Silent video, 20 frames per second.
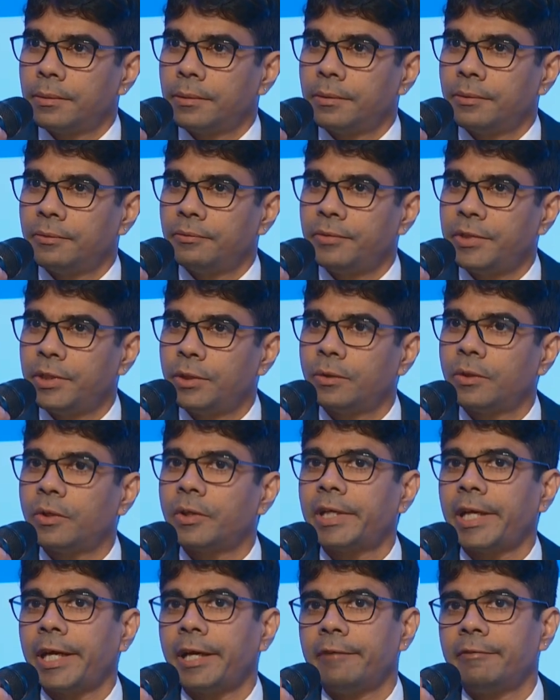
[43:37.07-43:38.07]
we do
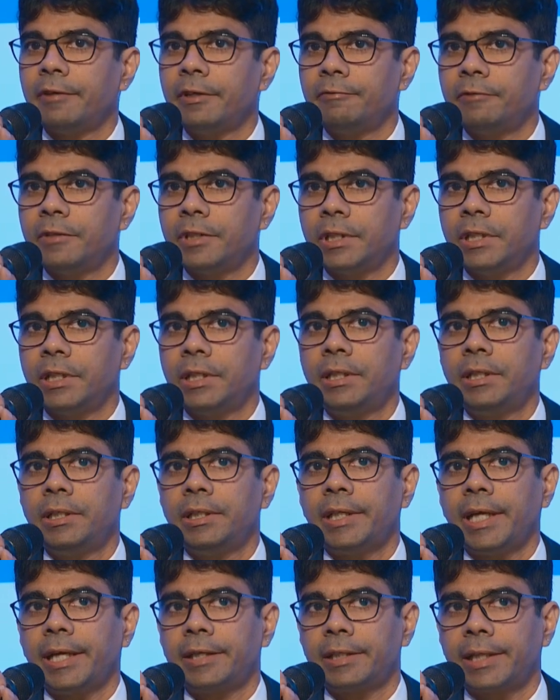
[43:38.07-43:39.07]
not have a world
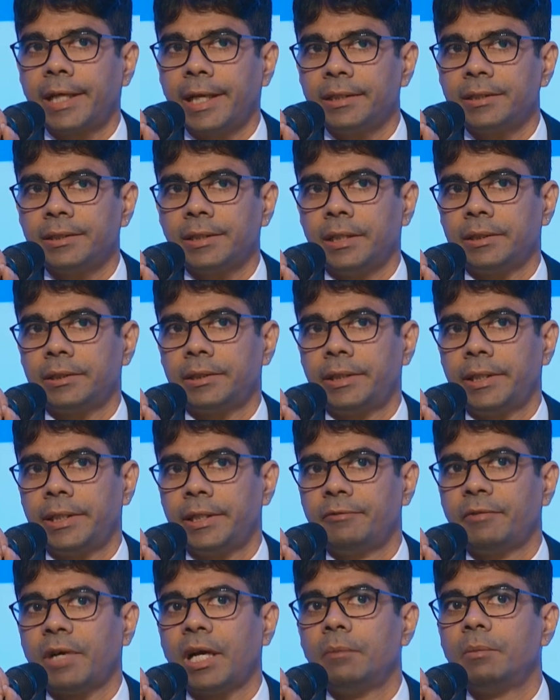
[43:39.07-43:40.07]
that can
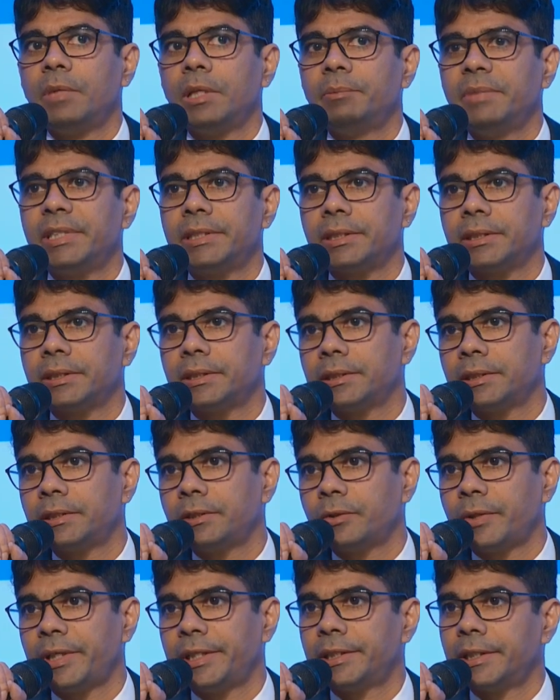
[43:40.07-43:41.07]
sustain viable businesses
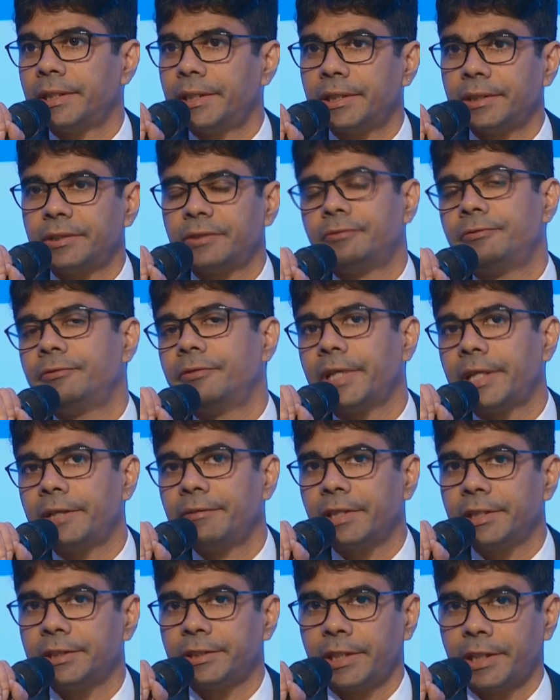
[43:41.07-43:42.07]
in 2030. It's very,
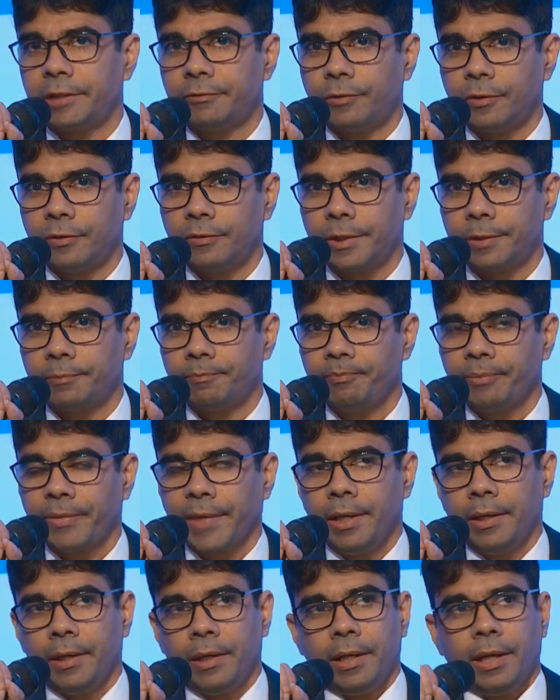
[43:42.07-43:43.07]
very straightforward.
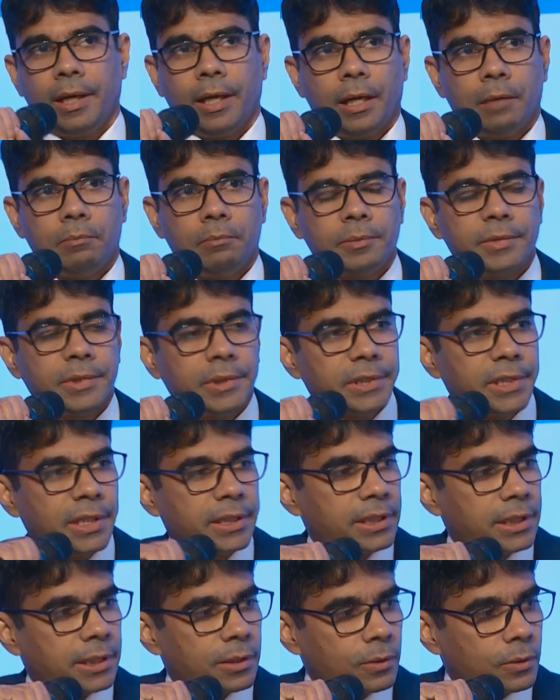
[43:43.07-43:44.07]

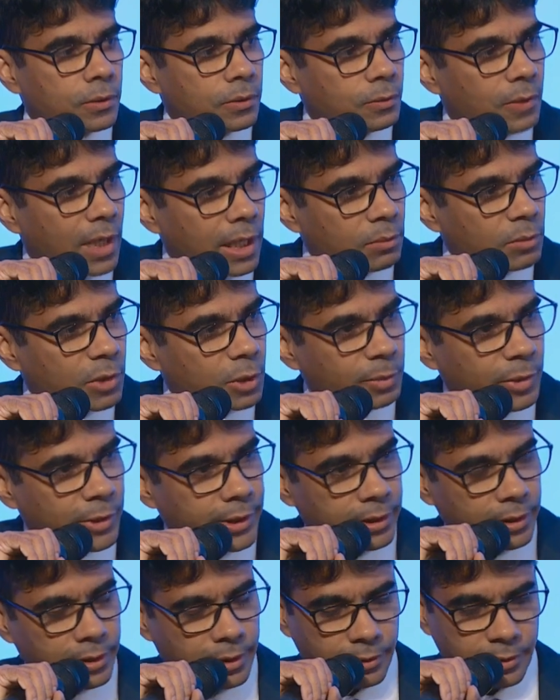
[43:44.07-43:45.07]
Just one more
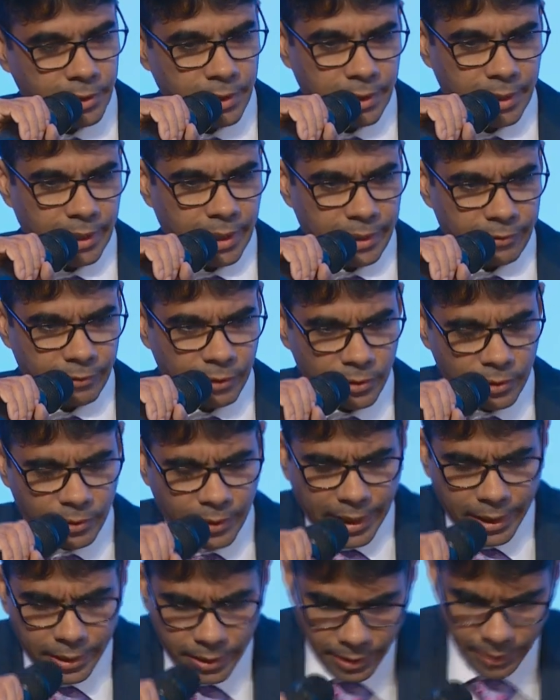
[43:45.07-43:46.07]
point, Uchita, I want
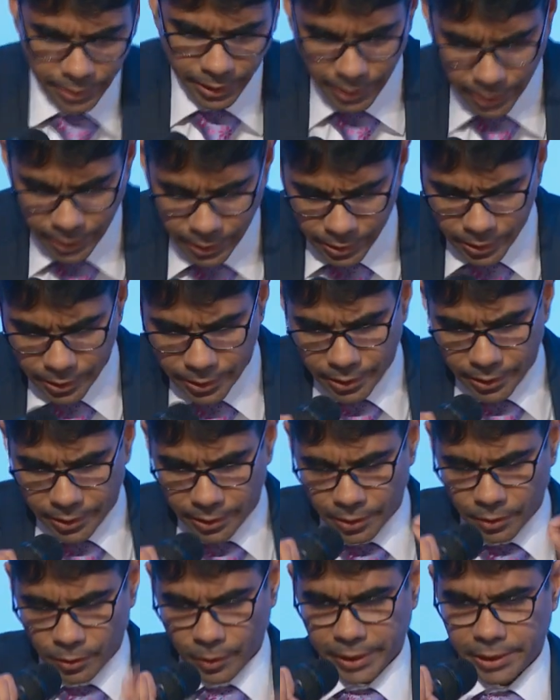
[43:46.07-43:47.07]
to add.
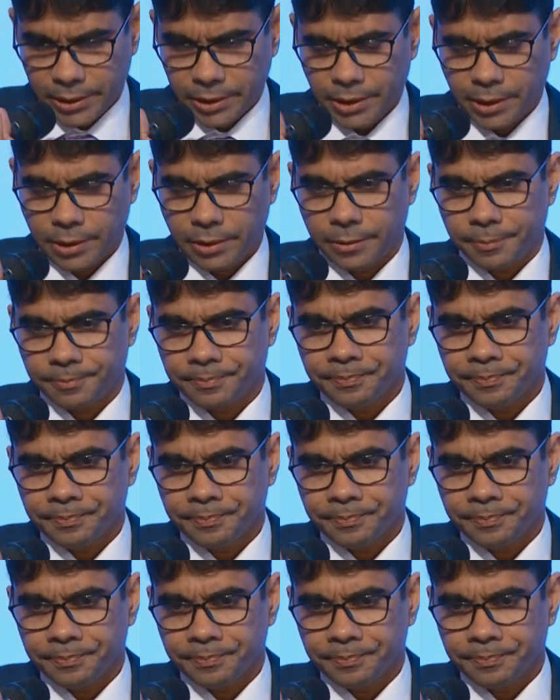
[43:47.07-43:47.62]
The question